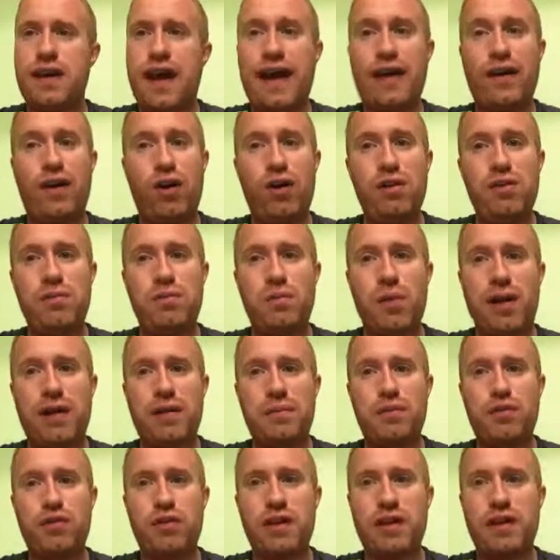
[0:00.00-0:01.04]
Hey all,
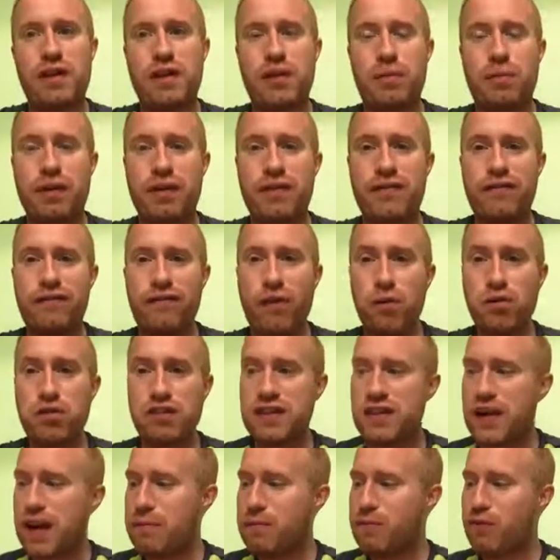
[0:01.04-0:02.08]
welcome to Real Little Britain. Folks,
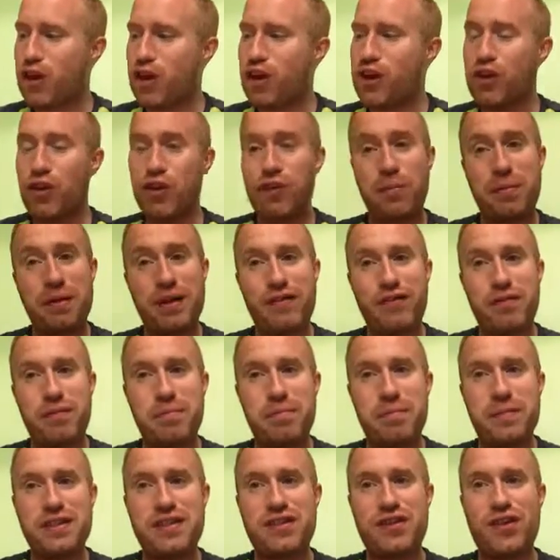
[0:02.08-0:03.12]
tonight we've got another beer
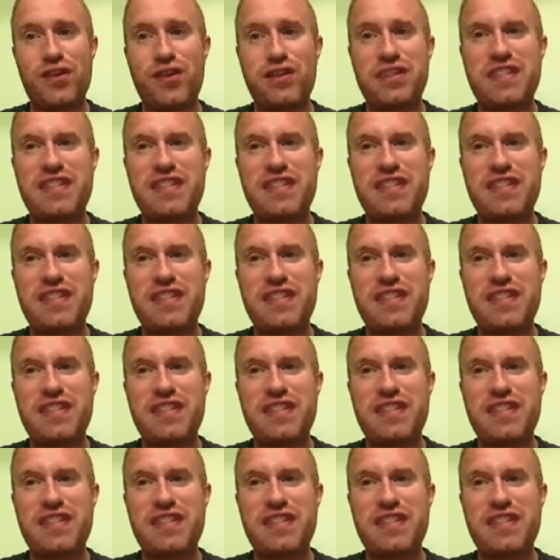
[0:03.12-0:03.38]
from Mr.